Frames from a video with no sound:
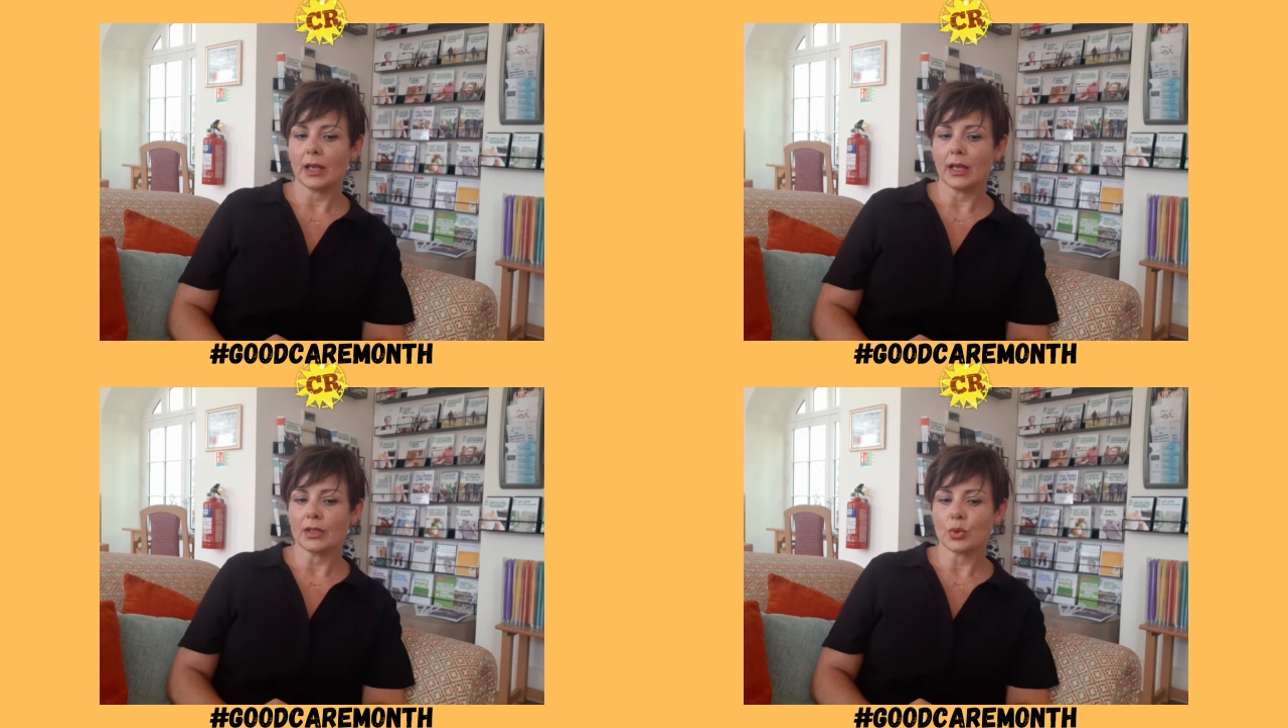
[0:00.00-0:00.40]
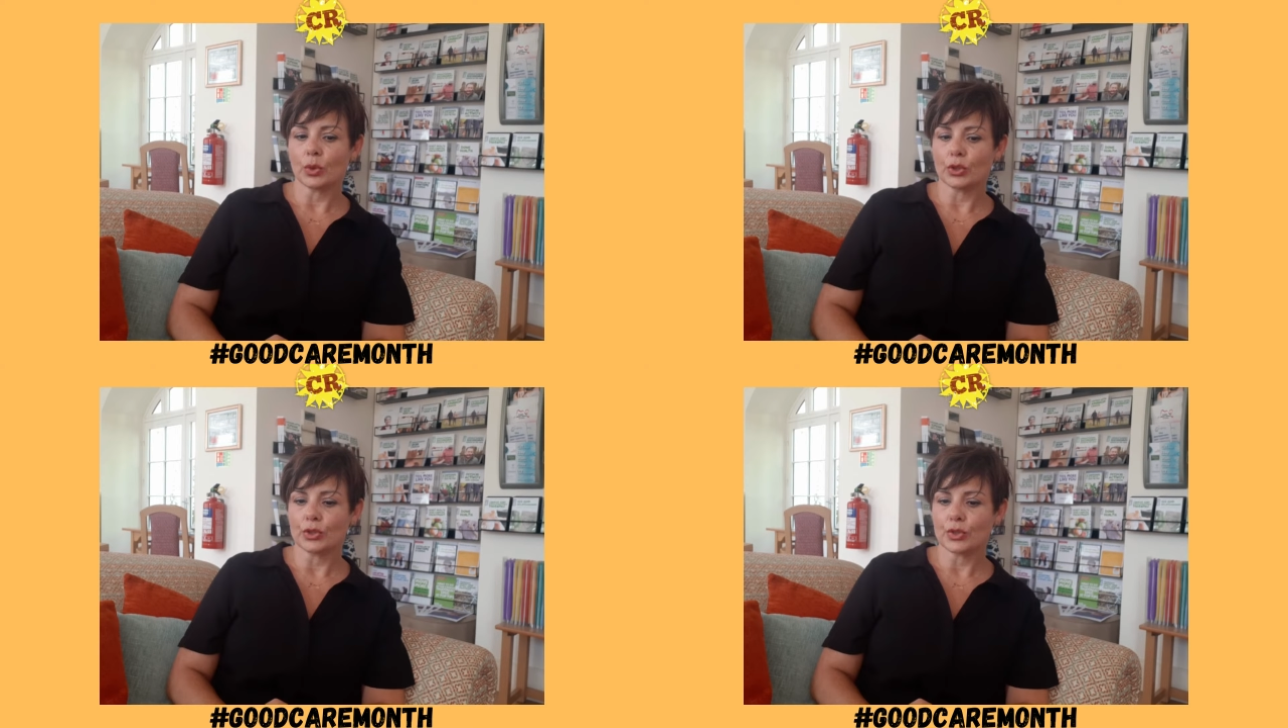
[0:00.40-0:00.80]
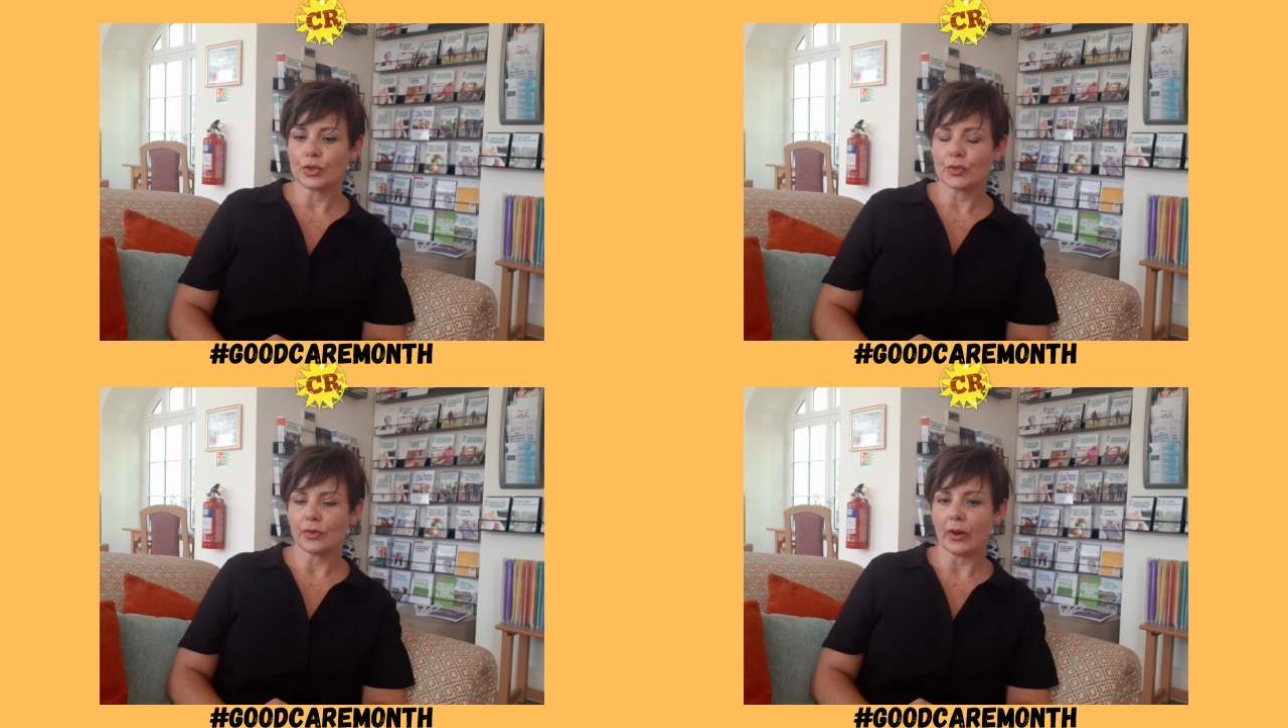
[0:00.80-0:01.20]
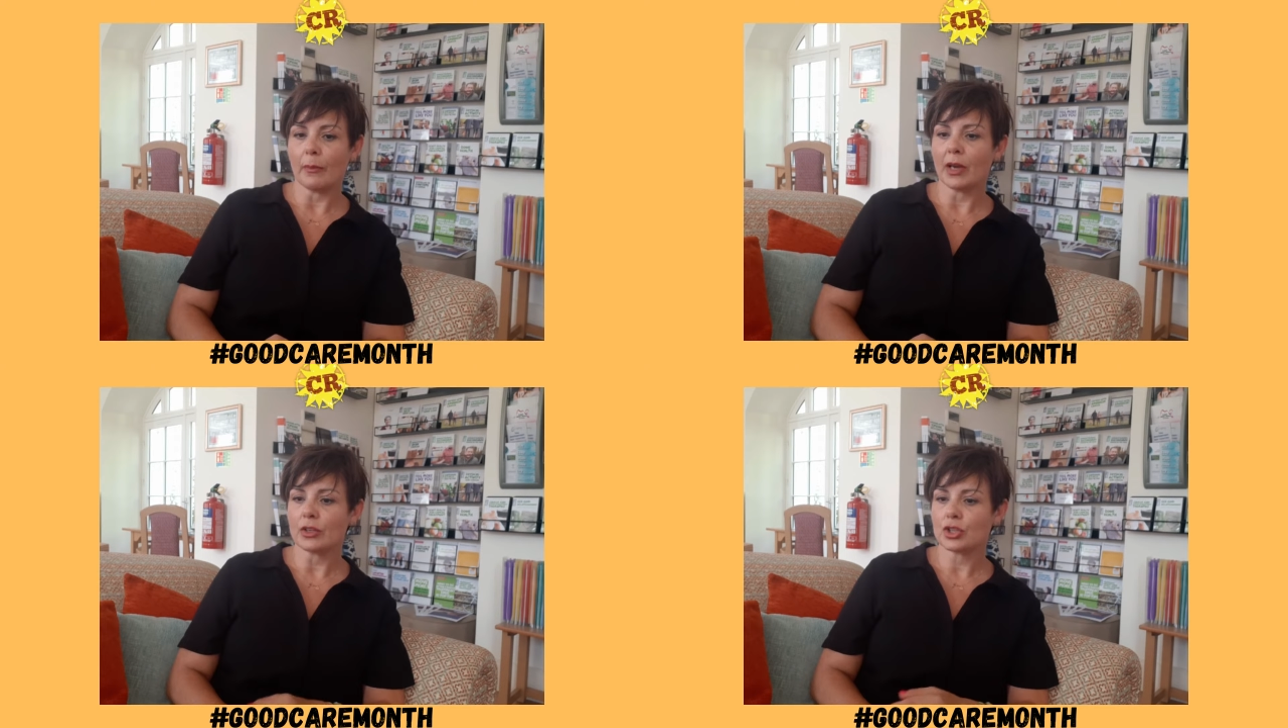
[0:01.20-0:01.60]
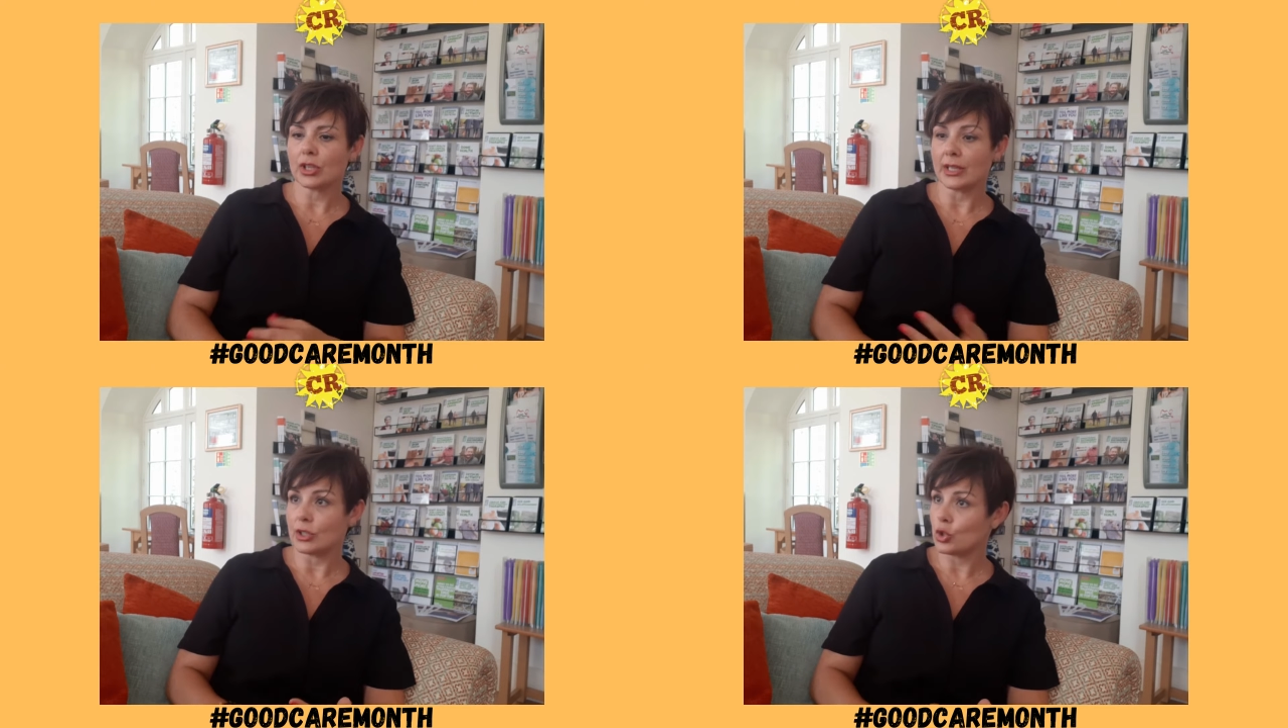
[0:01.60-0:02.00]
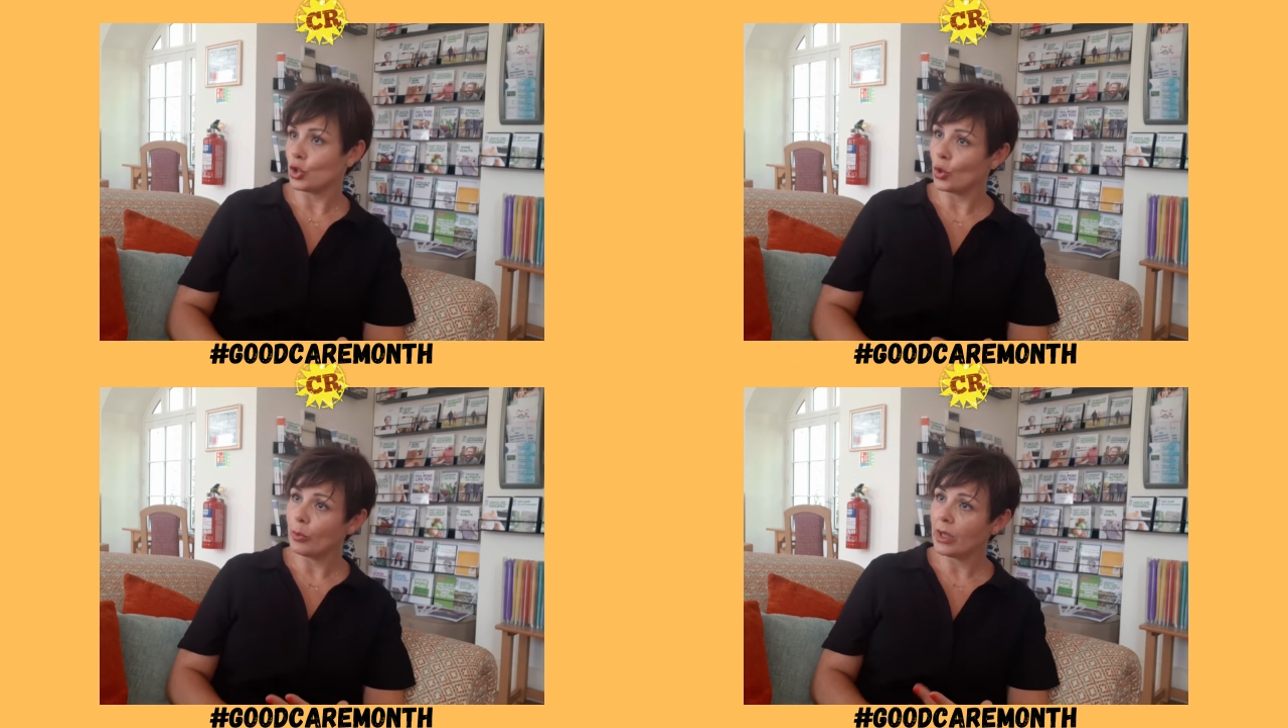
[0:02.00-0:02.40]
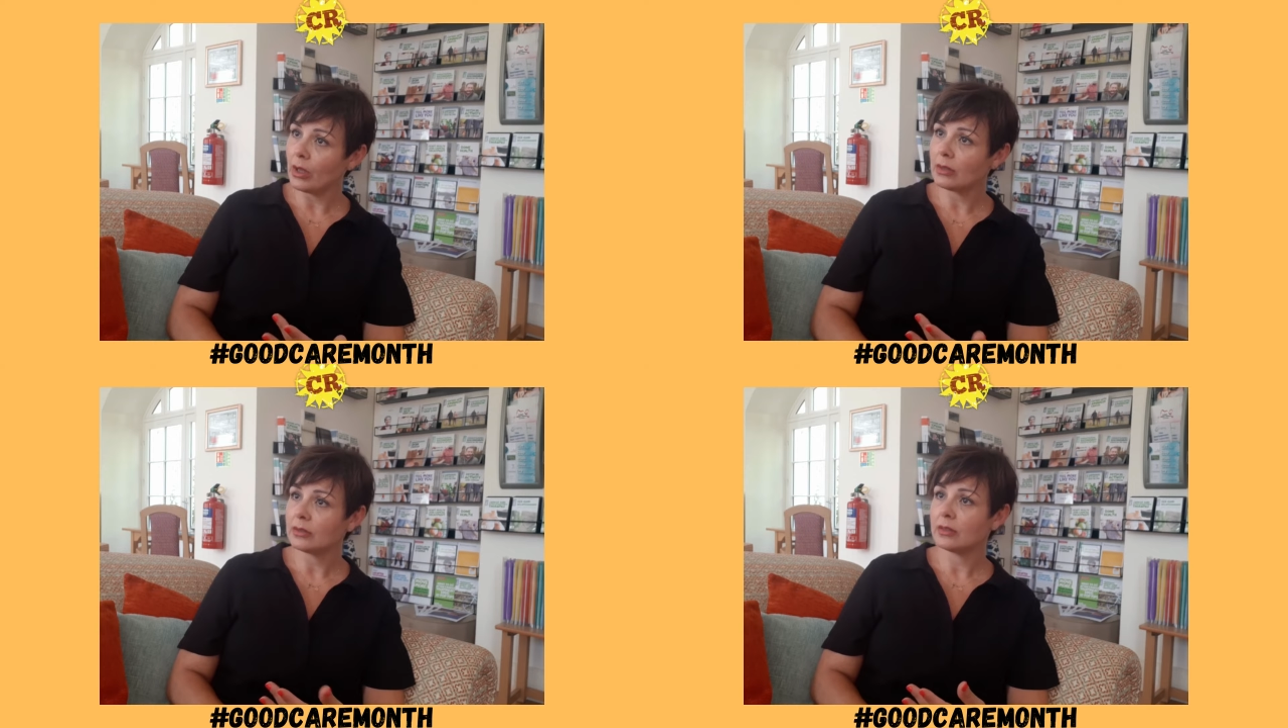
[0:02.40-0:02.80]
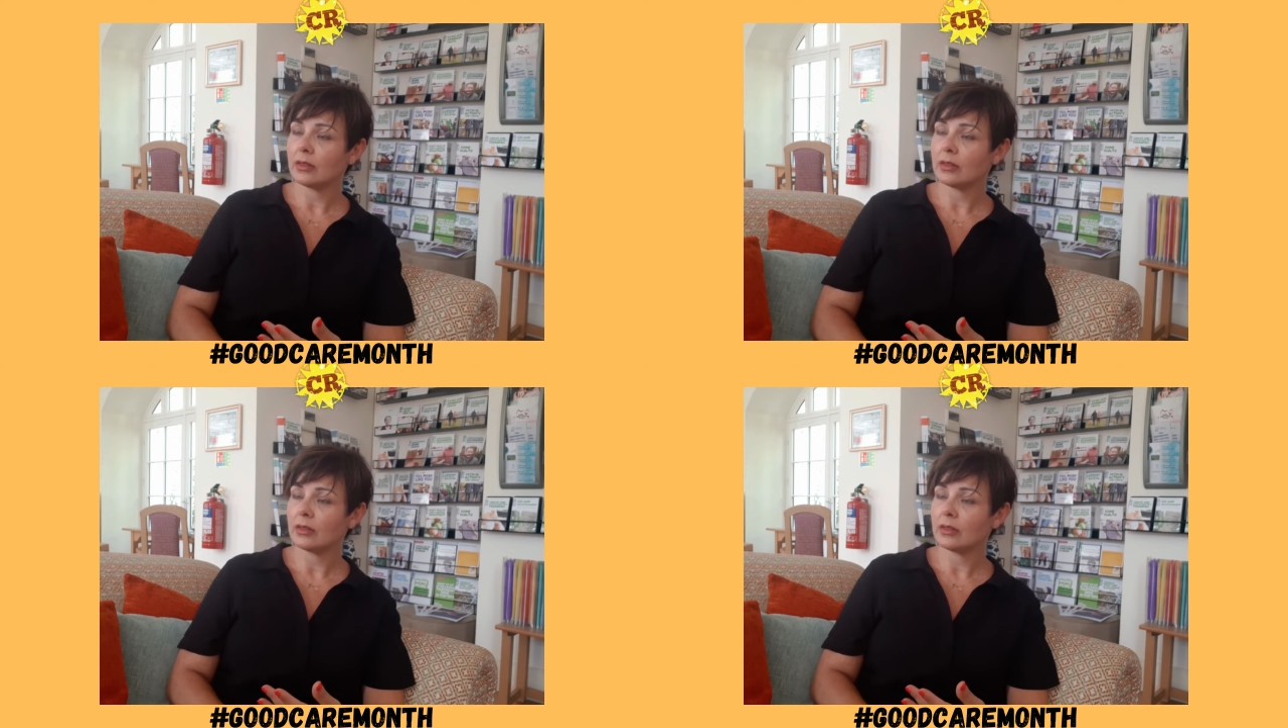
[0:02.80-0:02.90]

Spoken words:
it was very much getting to know me,